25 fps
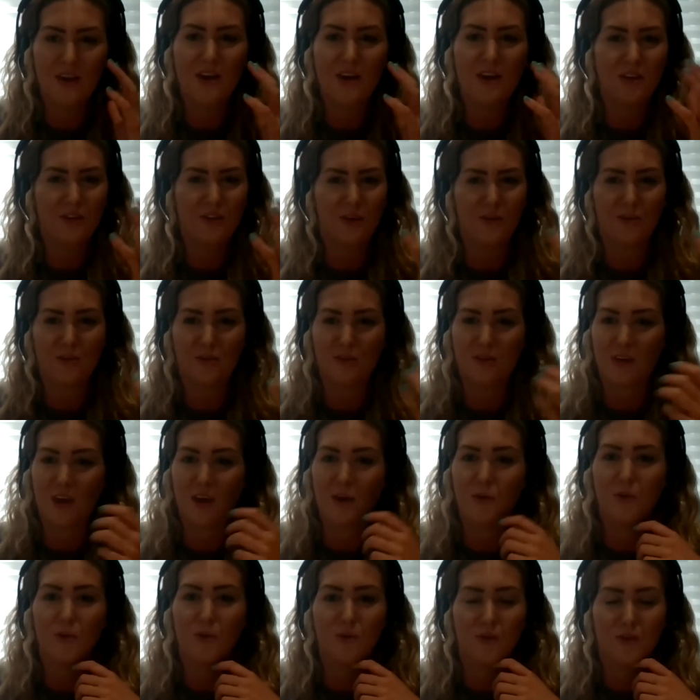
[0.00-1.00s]
those
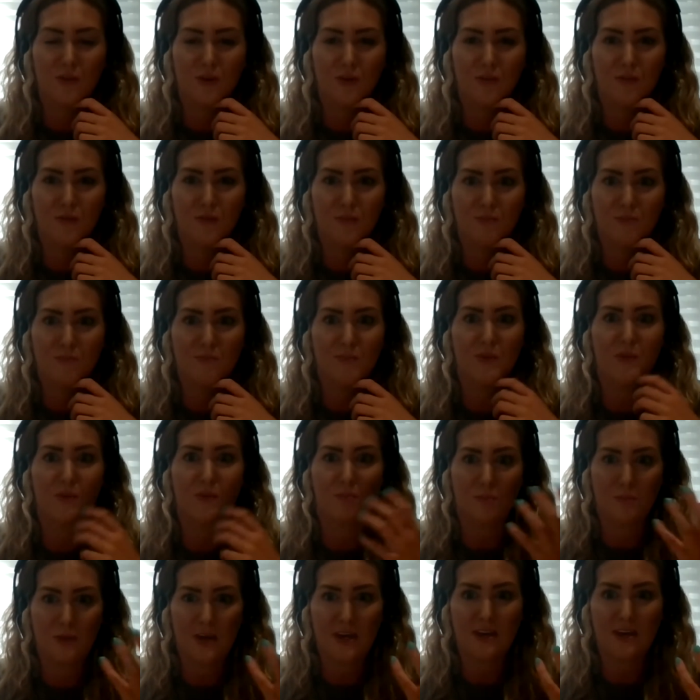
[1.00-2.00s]
skills of
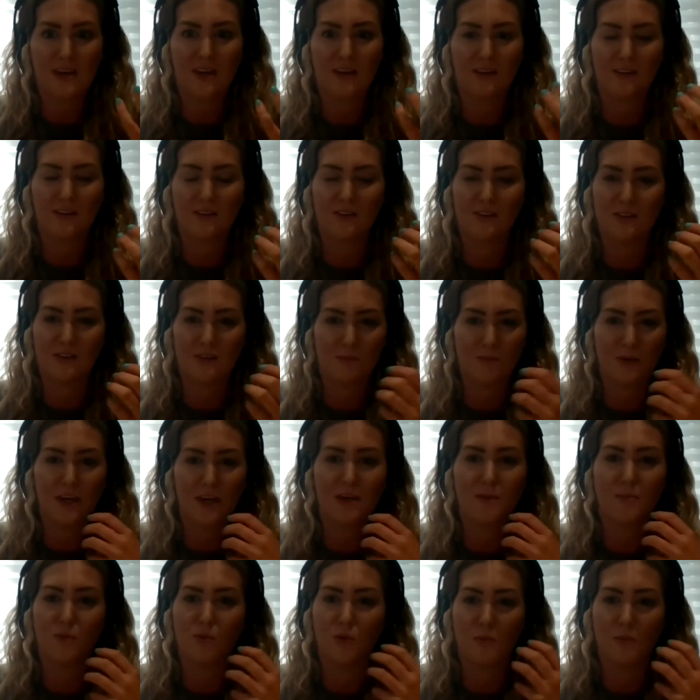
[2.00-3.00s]
speaking to
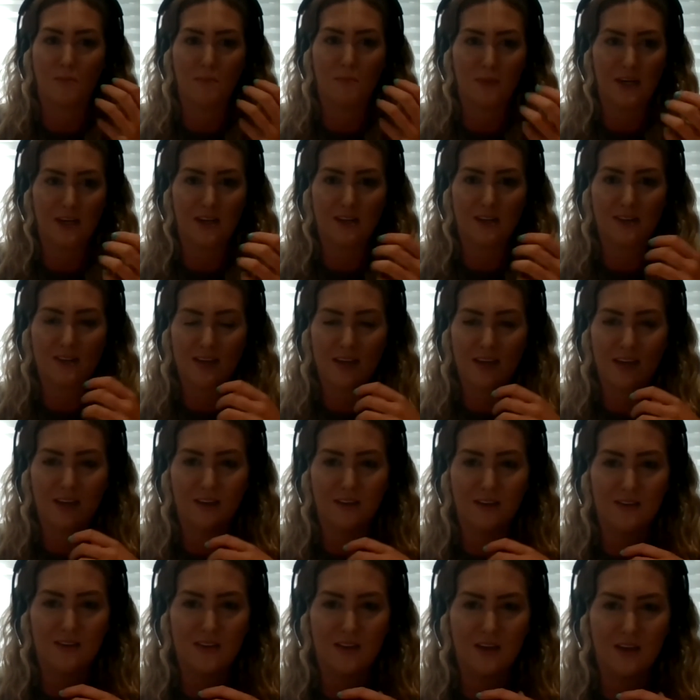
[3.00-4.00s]
people in
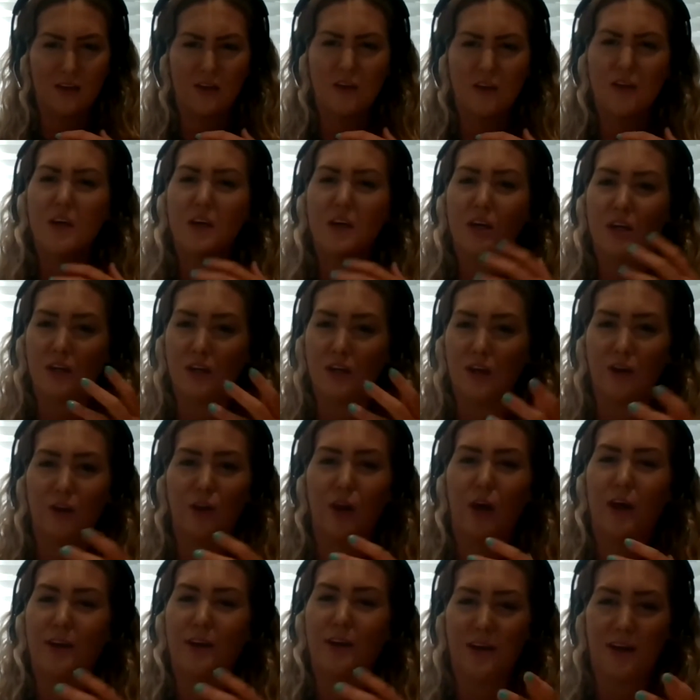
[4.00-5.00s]
meetings and you know
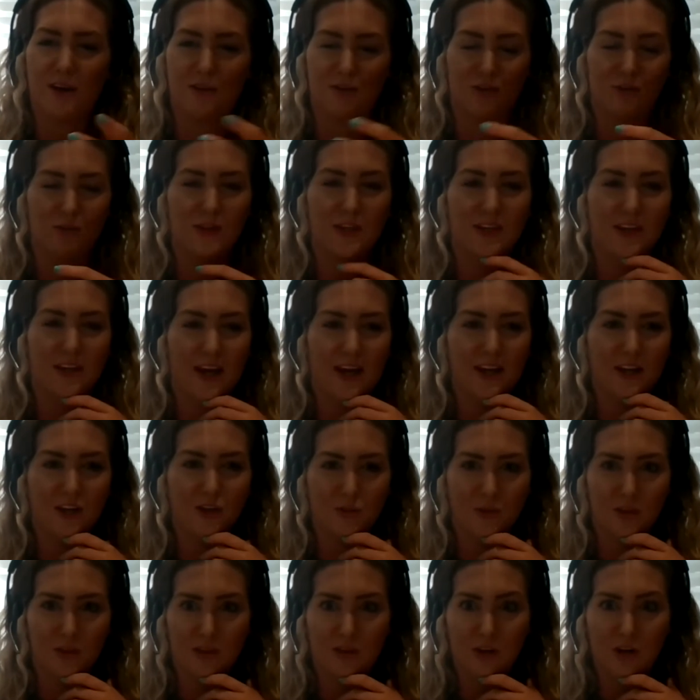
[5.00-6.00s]
learning how to
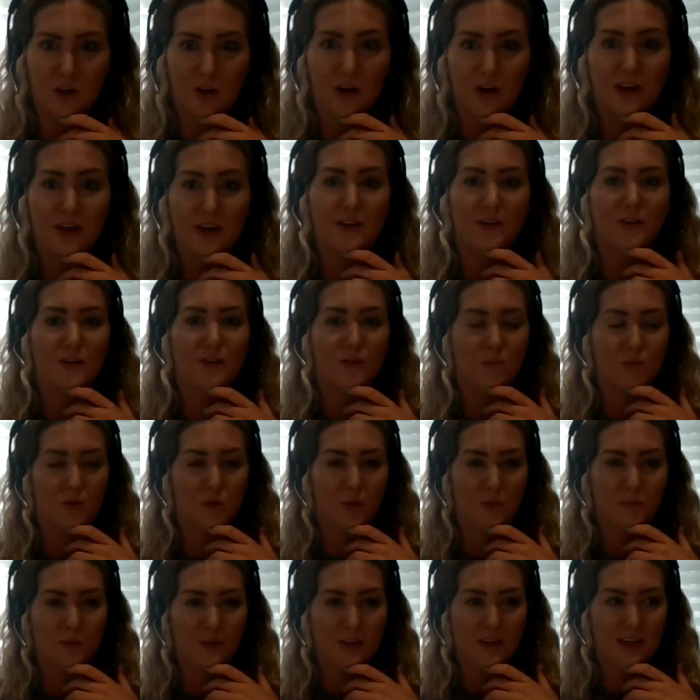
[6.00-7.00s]
engage with clients
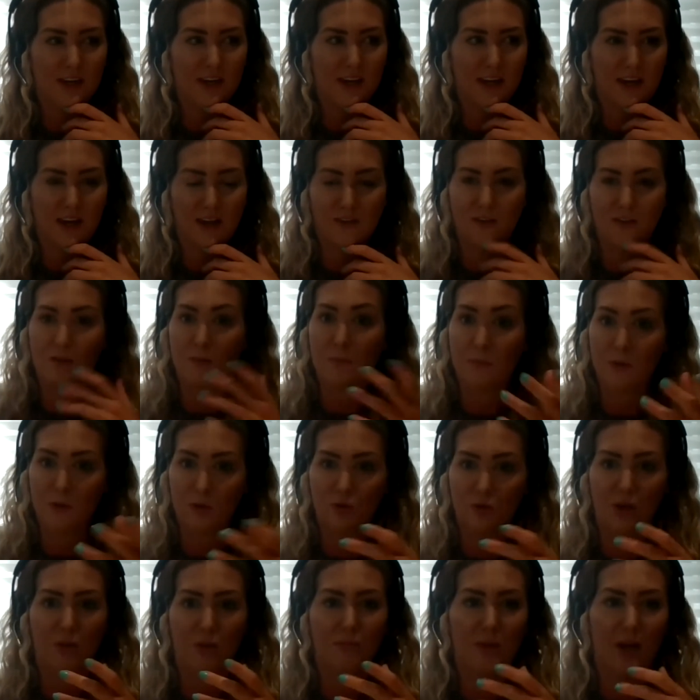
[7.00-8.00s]
properly and to
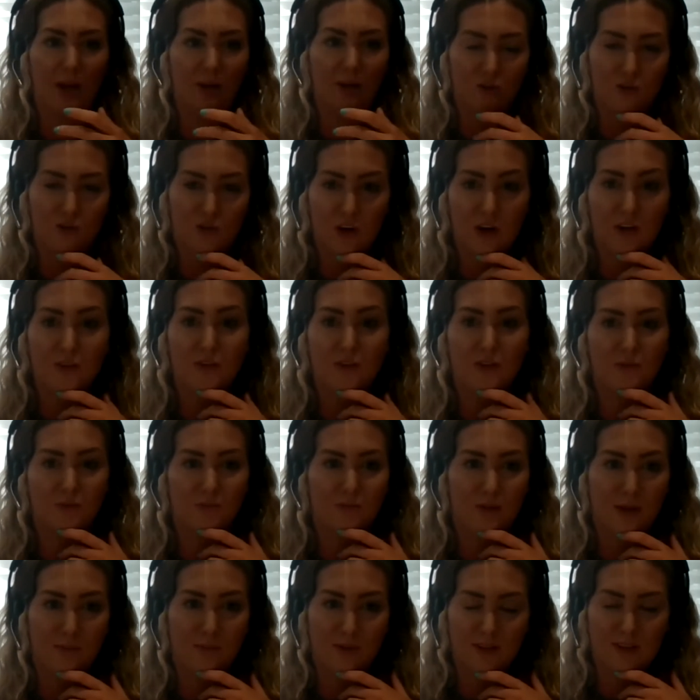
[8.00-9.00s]
build up that trust
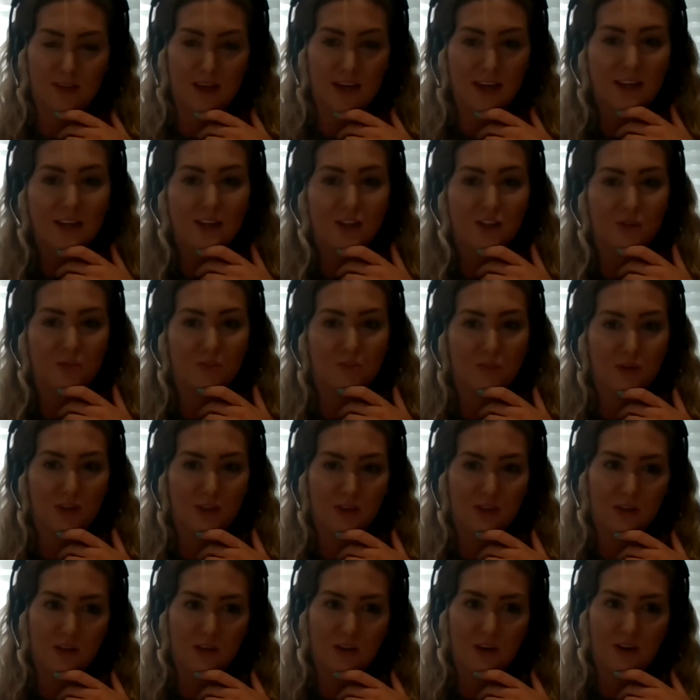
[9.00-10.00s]
and reputation with
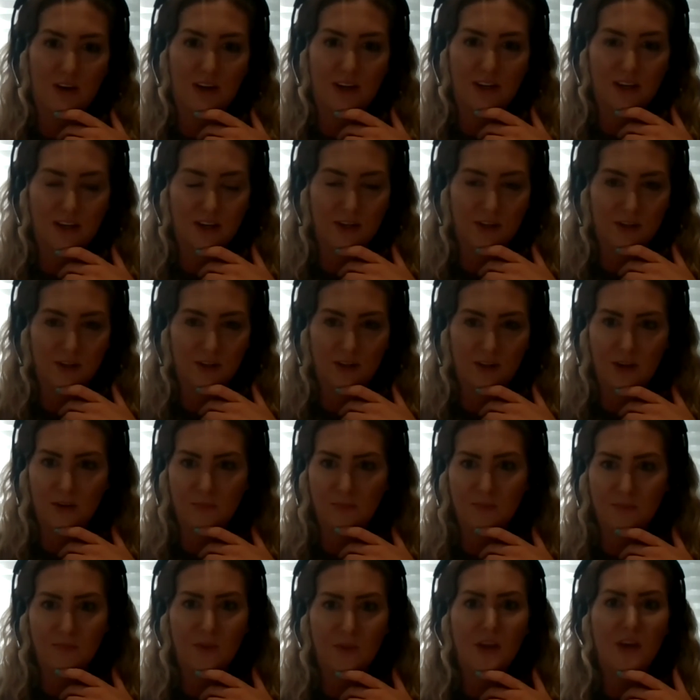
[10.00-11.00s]
the client
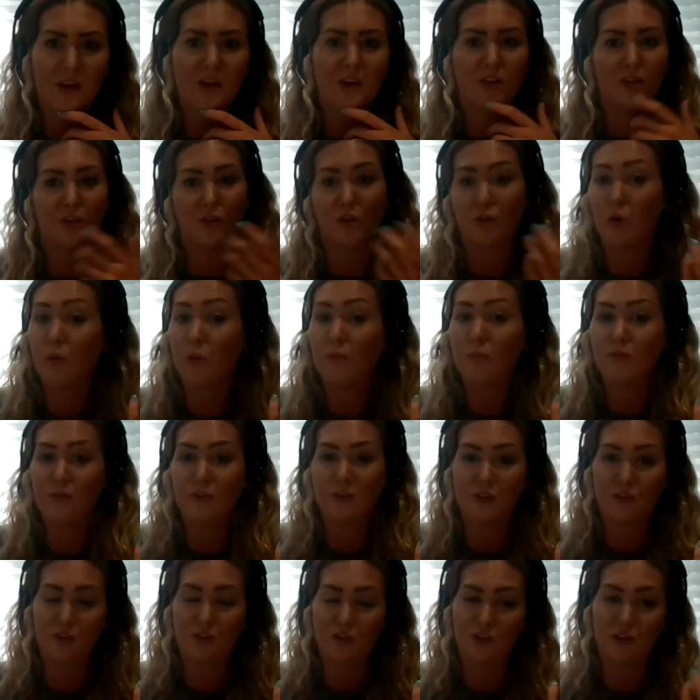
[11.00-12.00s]
and the
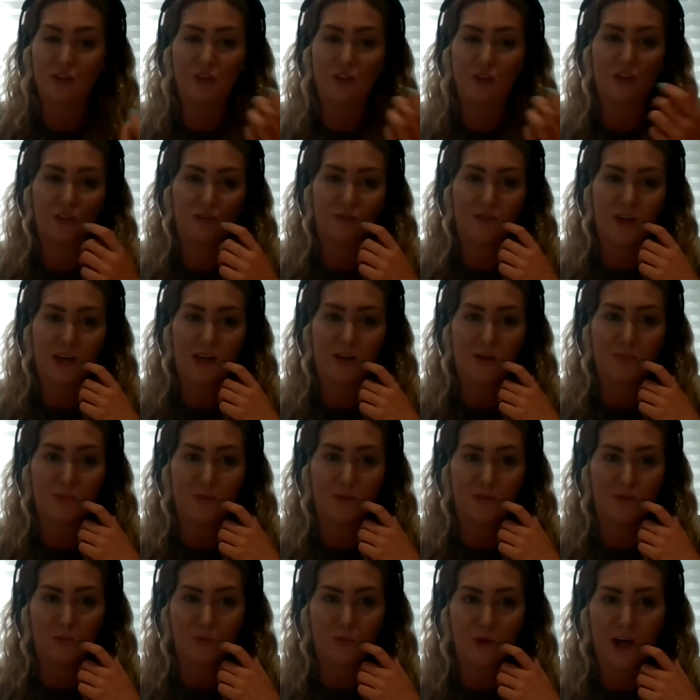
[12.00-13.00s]
confidence you develop
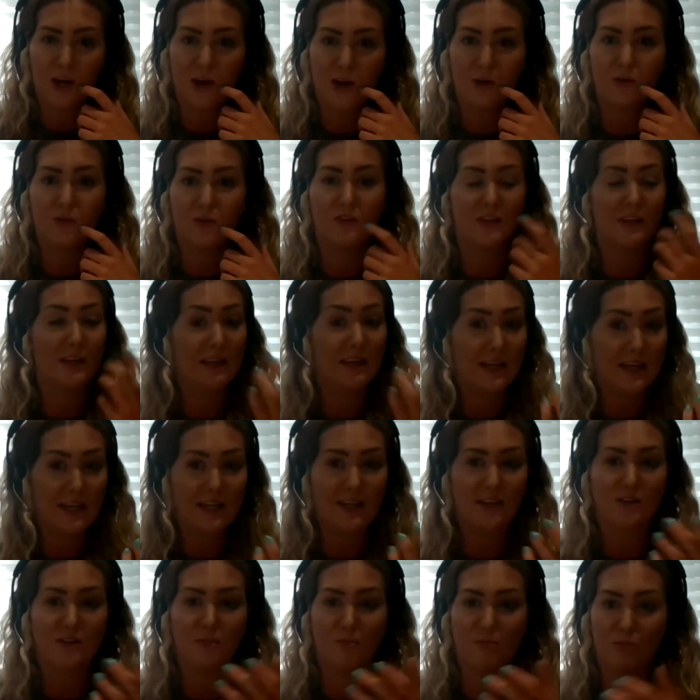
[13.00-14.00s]
as well to
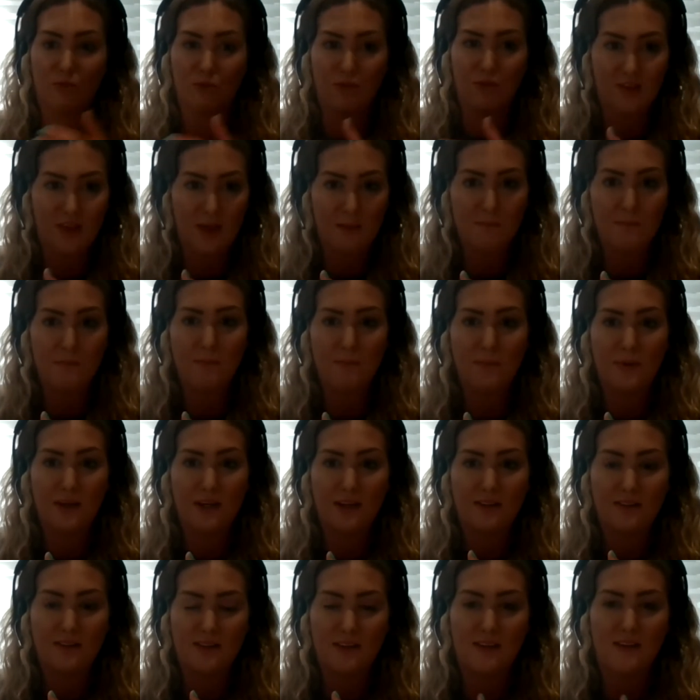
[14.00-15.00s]
lead and present
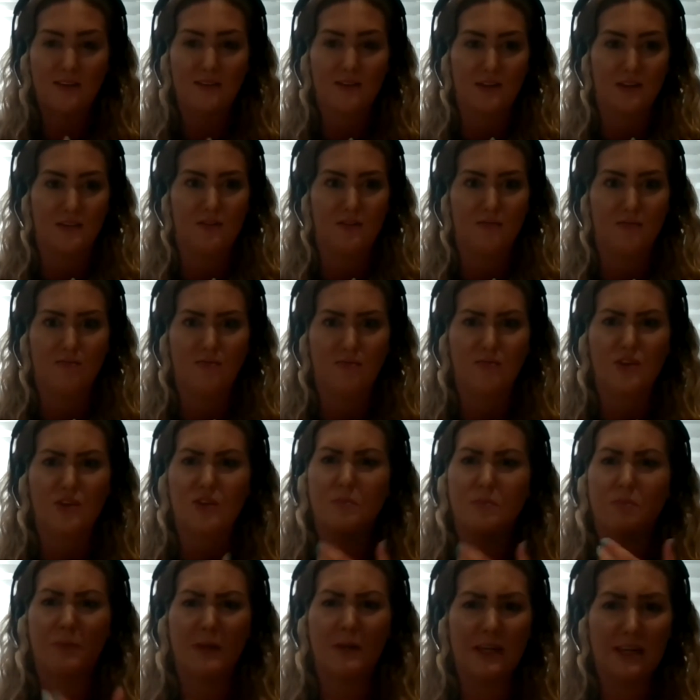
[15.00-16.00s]
meetings and
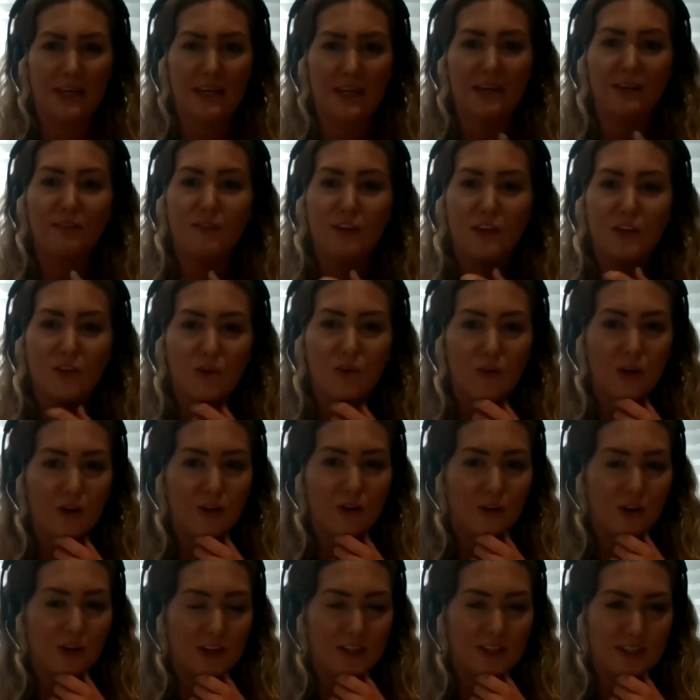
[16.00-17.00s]
to believe in your
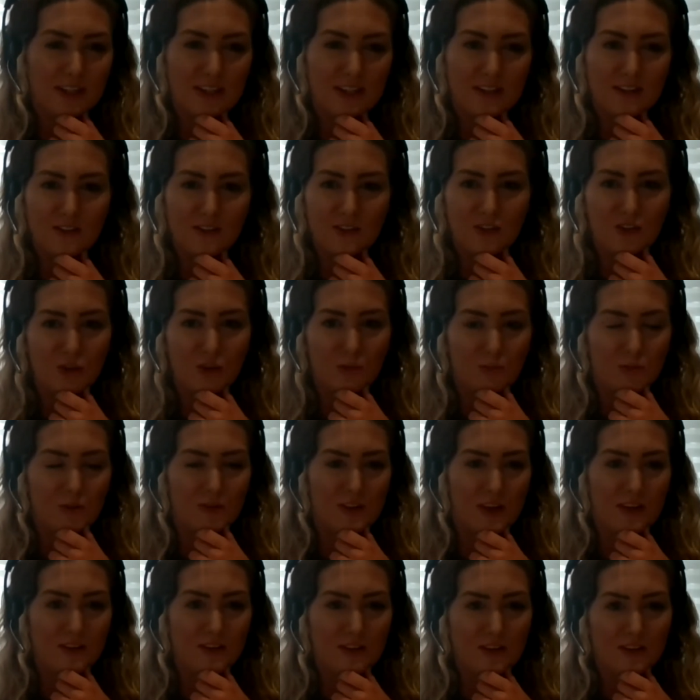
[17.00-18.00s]
own ideas as you're
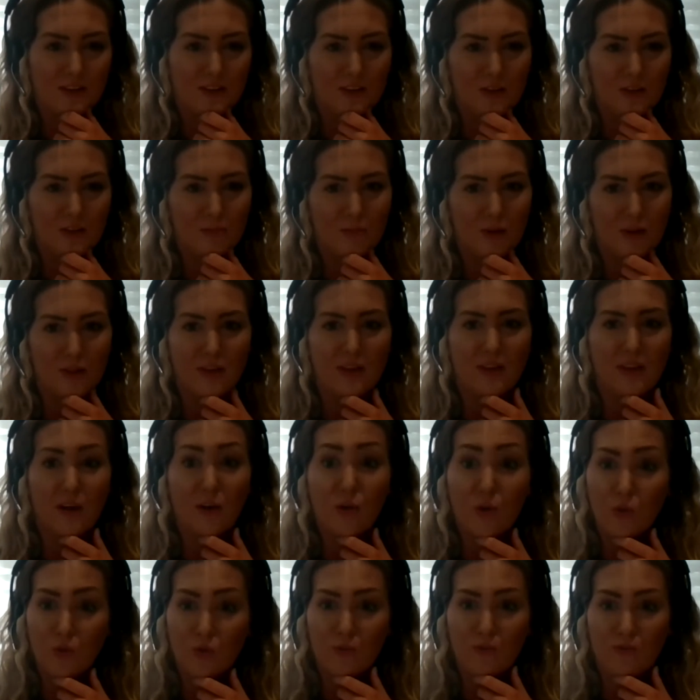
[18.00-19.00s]
presenting them i think they're
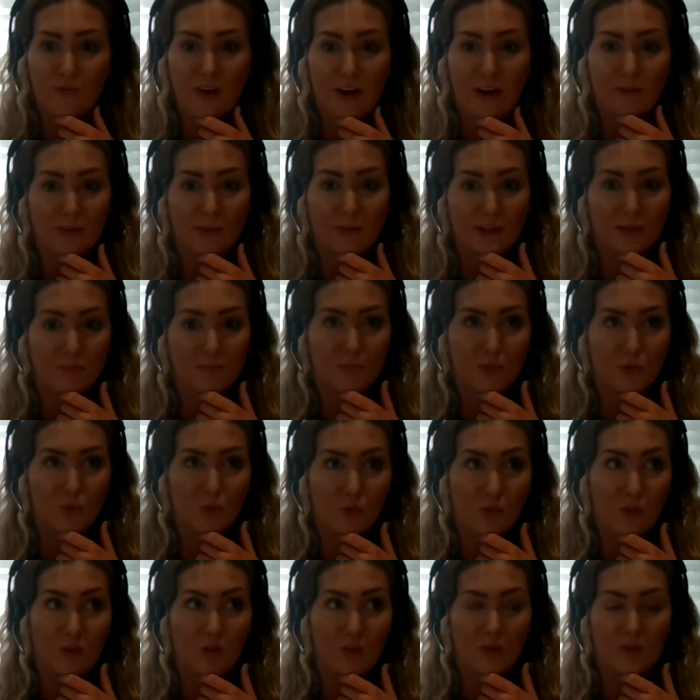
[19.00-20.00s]
all very
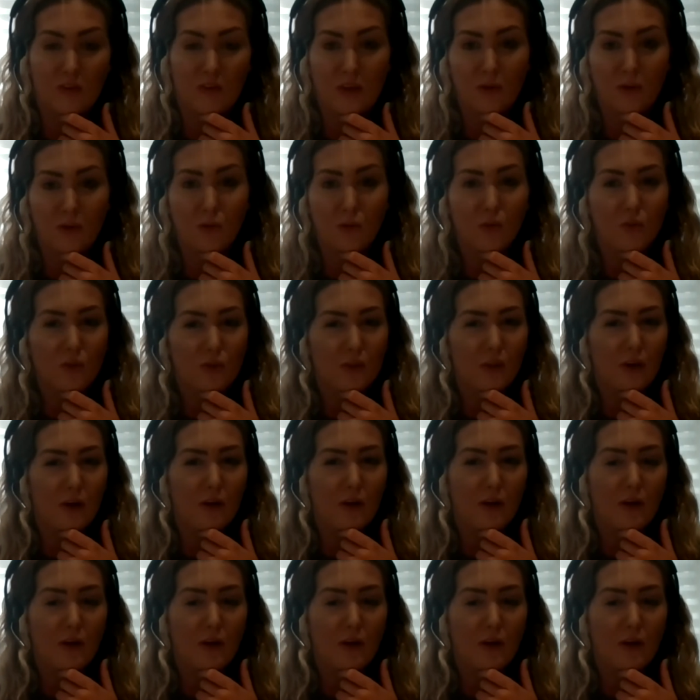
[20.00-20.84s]
important skills that